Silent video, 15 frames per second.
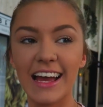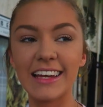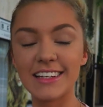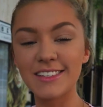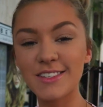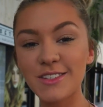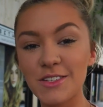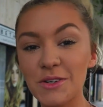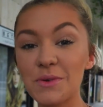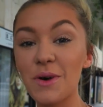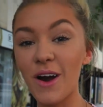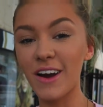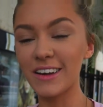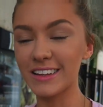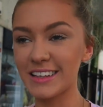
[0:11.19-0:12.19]
It is so
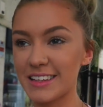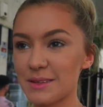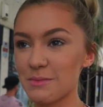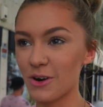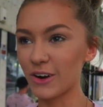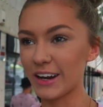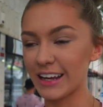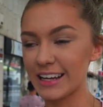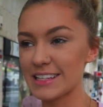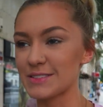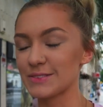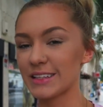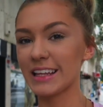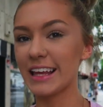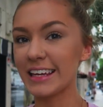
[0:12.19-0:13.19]
early in the morning, it's
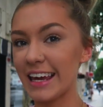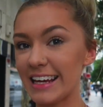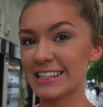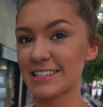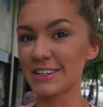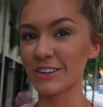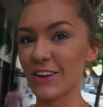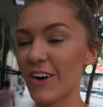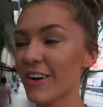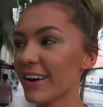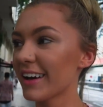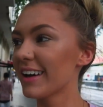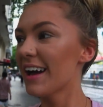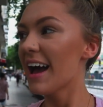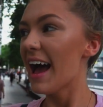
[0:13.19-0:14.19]
only like 8 o'clock.
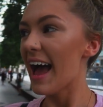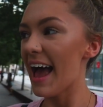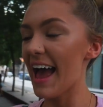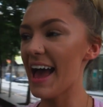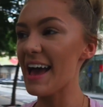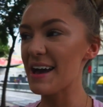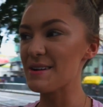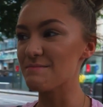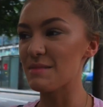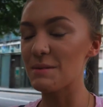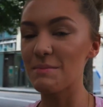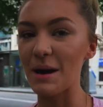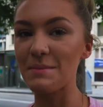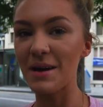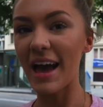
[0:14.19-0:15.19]

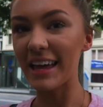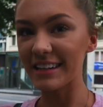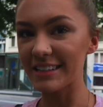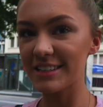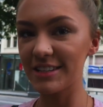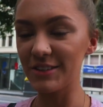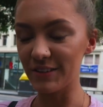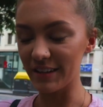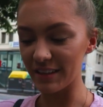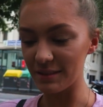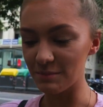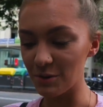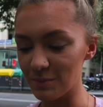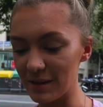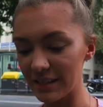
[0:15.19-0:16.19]
But I'm heading to uni at
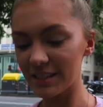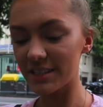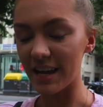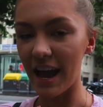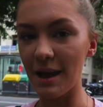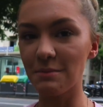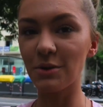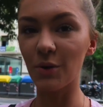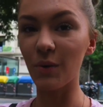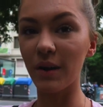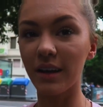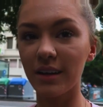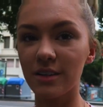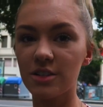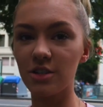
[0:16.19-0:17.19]
the moment. I'm
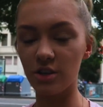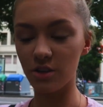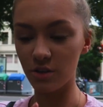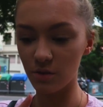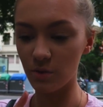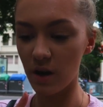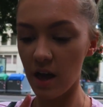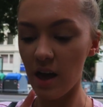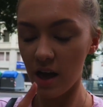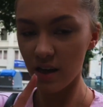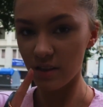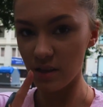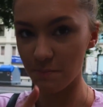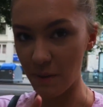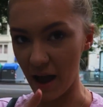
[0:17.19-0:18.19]
going to
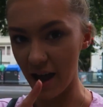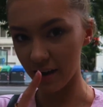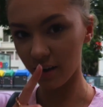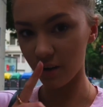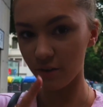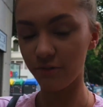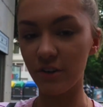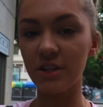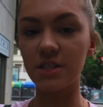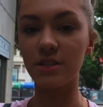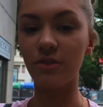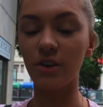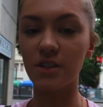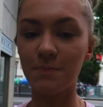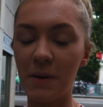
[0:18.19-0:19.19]
the bank,
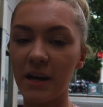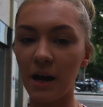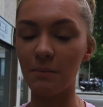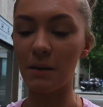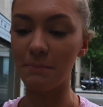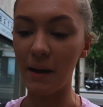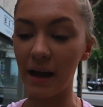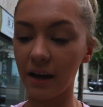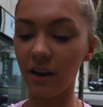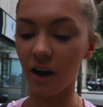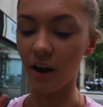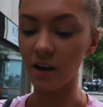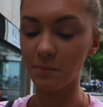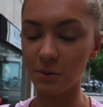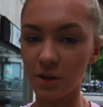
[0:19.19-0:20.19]
first of all, to pick up my bank
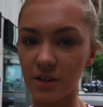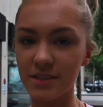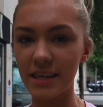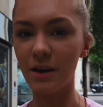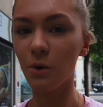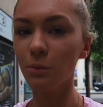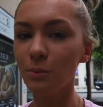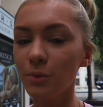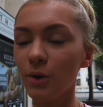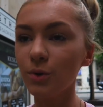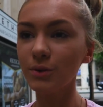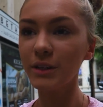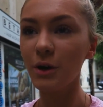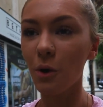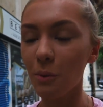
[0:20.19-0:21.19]
card because they
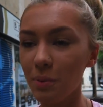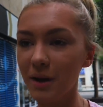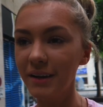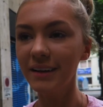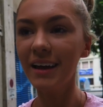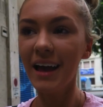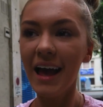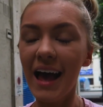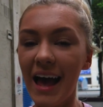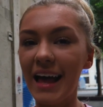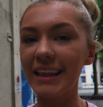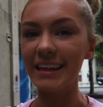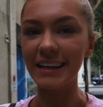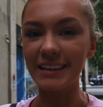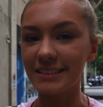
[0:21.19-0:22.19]
only open
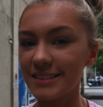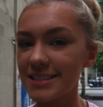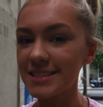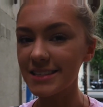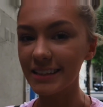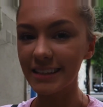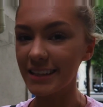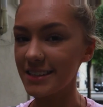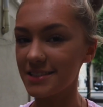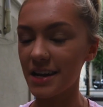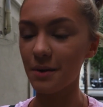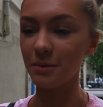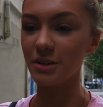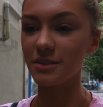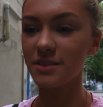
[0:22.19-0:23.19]
at like the silliest
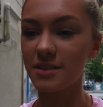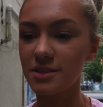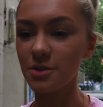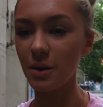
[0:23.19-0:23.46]
hours.